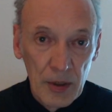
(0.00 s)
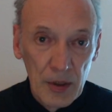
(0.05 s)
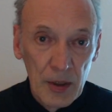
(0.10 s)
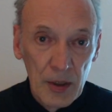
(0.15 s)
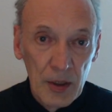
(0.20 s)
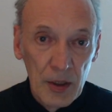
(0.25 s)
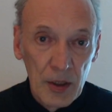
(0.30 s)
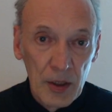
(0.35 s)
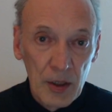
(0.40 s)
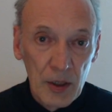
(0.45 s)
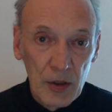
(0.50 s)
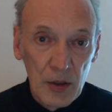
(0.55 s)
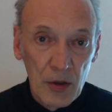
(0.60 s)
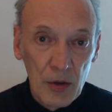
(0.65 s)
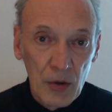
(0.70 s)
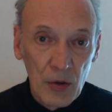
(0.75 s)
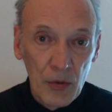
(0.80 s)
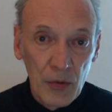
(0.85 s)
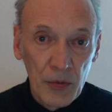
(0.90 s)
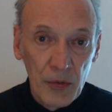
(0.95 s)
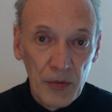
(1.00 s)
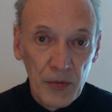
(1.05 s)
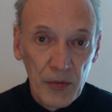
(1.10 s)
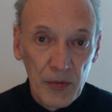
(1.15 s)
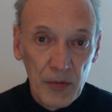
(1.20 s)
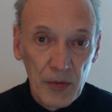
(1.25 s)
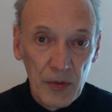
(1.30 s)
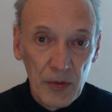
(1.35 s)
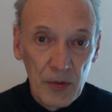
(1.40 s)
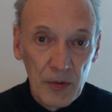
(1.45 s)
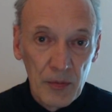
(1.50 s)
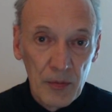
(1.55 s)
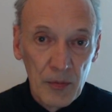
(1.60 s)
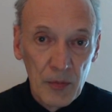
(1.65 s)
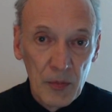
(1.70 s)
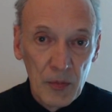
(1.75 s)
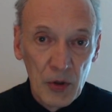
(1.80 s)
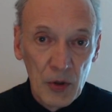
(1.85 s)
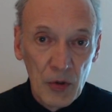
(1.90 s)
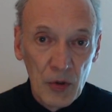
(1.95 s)
it goes
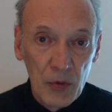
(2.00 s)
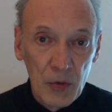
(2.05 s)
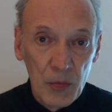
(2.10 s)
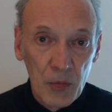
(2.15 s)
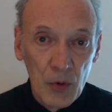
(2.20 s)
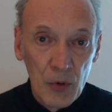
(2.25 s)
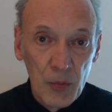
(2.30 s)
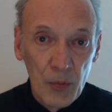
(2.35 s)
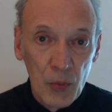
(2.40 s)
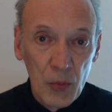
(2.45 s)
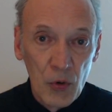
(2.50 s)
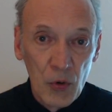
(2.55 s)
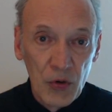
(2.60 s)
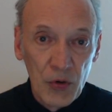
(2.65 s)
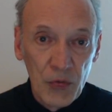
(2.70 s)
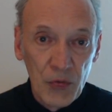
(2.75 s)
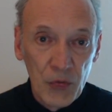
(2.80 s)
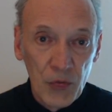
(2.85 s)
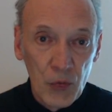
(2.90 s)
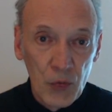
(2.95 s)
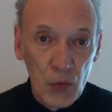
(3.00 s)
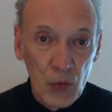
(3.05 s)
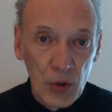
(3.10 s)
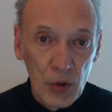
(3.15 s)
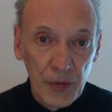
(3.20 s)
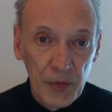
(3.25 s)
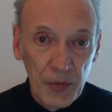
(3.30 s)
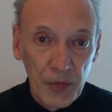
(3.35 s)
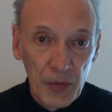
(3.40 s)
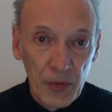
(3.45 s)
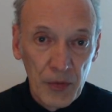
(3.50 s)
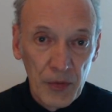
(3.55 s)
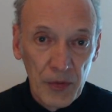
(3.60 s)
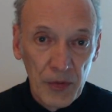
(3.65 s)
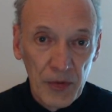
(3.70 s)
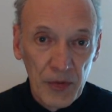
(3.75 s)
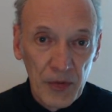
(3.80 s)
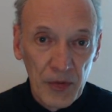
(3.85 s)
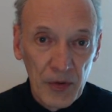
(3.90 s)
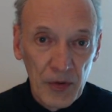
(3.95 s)
beyond 1.4. So this
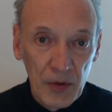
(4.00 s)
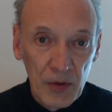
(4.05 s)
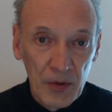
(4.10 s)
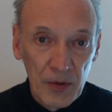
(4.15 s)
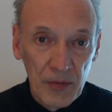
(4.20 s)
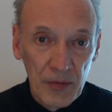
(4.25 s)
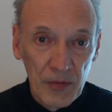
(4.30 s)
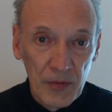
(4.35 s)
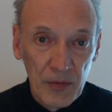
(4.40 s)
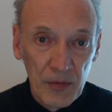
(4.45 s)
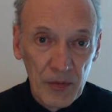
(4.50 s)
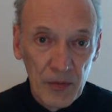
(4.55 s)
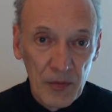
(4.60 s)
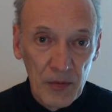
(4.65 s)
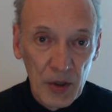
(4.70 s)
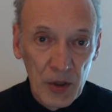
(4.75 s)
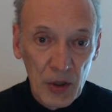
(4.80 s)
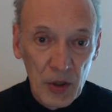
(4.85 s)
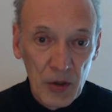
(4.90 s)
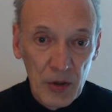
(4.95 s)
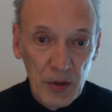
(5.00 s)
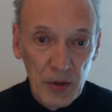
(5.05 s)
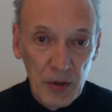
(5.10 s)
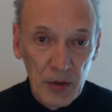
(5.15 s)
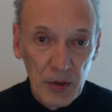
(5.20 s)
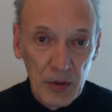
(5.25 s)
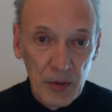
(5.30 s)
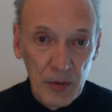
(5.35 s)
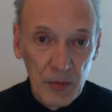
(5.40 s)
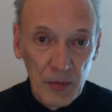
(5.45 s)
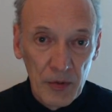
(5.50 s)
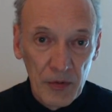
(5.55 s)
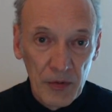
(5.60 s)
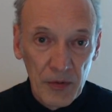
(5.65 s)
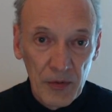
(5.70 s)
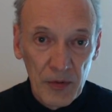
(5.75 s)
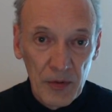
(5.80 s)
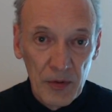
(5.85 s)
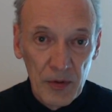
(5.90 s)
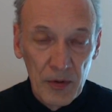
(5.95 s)
is a very
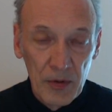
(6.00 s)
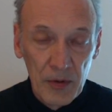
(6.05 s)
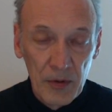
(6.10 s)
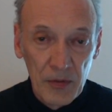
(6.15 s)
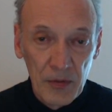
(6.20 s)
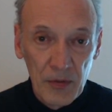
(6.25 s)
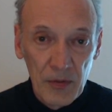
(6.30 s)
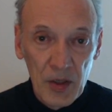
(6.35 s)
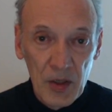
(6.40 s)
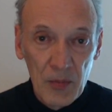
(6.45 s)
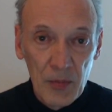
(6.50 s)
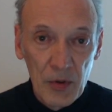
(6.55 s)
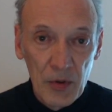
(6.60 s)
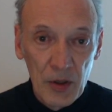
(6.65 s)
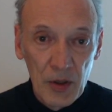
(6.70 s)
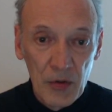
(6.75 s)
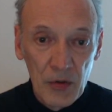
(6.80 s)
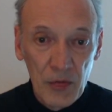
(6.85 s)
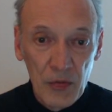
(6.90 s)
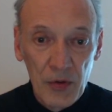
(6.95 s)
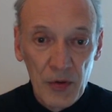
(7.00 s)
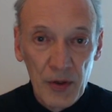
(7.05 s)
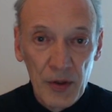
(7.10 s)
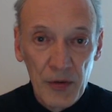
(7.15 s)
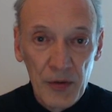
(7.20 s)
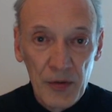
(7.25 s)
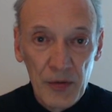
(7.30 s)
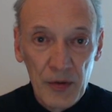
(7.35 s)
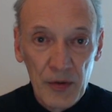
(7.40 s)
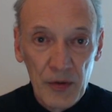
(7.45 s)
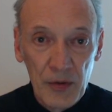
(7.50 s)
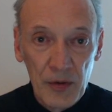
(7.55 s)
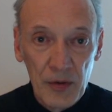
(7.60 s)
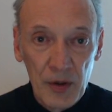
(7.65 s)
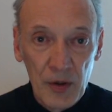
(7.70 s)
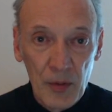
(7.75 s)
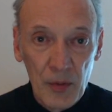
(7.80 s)
steep increase in the number